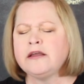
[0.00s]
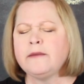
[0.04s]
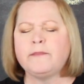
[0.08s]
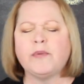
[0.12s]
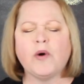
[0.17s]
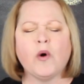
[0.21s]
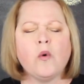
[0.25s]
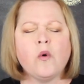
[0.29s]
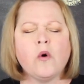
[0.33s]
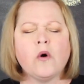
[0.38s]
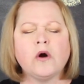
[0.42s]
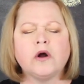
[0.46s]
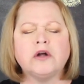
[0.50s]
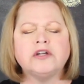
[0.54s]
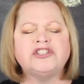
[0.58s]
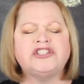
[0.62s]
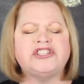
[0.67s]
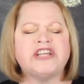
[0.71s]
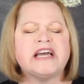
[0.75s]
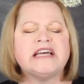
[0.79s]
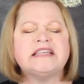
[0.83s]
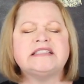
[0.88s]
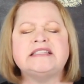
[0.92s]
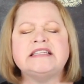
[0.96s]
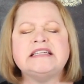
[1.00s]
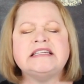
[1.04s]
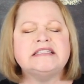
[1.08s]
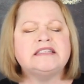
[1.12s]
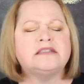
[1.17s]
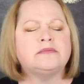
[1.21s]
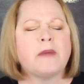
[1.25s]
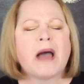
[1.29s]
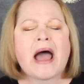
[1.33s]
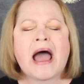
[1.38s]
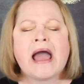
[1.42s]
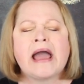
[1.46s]
Lepore, Jesse
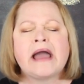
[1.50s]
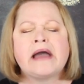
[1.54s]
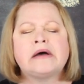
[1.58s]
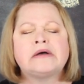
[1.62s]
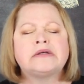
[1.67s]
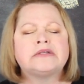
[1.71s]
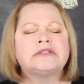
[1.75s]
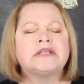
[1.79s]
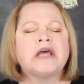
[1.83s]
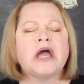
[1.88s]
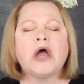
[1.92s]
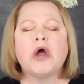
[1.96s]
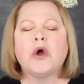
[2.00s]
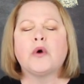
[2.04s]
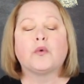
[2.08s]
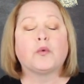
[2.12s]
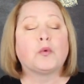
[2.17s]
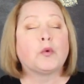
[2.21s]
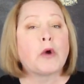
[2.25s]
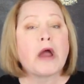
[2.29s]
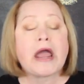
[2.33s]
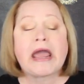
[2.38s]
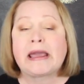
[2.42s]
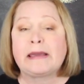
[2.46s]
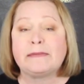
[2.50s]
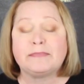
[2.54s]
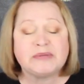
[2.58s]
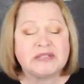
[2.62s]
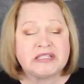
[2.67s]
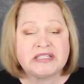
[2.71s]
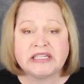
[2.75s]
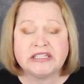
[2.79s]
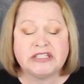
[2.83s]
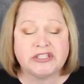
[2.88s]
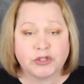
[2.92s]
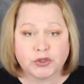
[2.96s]
Smiles, rape
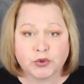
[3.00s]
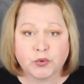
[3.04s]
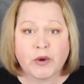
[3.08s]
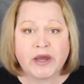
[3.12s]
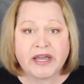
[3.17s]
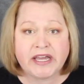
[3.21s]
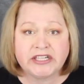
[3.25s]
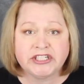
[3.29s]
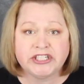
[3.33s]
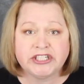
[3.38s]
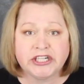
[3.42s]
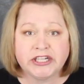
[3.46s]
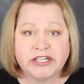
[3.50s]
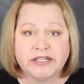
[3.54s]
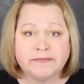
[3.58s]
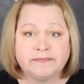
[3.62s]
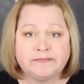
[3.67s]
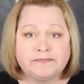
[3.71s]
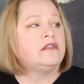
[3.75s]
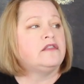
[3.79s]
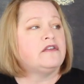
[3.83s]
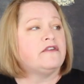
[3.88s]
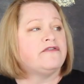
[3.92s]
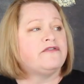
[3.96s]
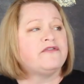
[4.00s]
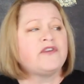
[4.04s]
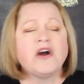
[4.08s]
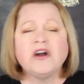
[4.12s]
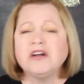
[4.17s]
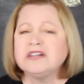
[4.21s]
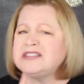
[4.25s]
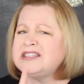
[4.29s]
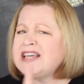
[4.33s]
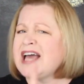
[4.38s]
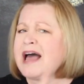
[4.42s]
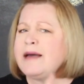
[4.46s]
situation. The
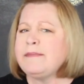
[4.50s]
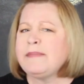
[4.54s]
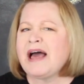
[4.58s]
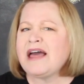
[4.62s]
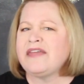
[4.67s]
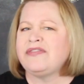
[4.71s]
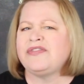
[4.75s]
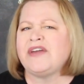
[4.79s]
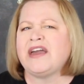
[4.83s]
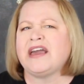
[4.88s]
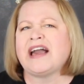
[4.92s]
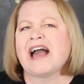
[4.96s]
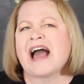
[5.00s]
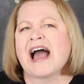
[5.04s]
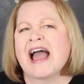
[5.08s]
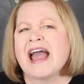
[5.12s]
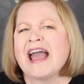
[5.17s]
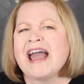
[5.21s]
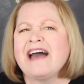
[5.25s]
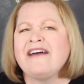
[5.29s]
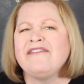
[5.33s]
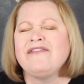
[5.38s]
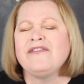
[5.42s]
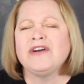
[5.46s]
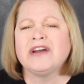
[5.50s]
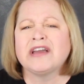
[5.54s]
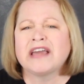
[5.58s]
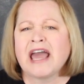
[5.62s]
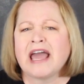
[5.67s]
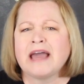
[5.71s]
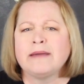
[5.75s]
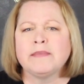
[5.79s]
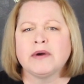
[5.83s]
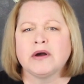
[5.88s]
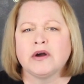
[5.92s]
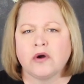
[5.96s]
first time I think I ever
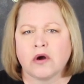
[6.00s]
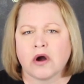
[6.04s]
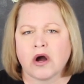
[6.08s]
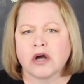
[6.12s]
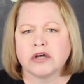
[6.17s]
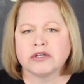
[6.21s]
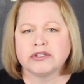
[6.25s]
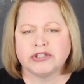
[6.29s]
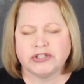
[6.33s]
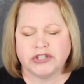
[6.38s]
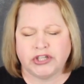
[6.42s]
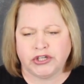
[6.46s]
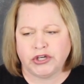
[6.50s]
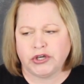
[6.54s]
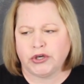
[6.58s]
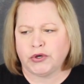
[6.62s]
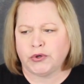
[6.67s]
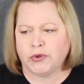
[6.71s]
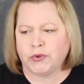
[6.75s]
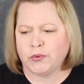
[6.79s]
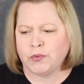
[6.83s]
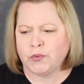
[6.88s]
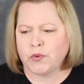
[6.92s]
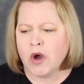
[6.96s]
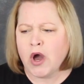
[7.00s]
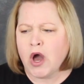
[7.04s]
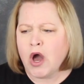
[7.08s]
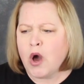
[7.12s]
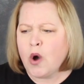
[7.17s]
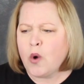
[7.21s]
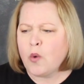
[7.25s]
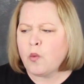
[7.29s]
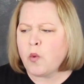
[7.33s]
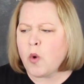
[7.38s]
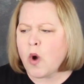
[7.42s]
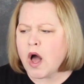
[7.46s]
came across you
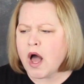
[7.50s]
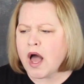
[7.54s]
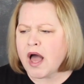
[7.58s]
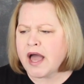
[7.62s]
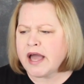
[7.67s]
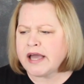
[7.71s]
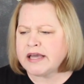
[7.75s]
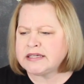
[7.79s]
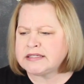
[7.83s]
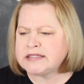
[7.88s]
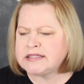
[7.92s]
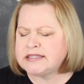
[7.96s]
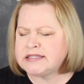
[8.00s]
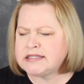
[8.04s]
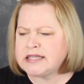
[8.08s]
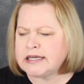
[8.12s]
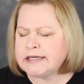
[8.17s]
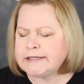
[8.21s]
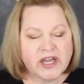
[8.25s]
was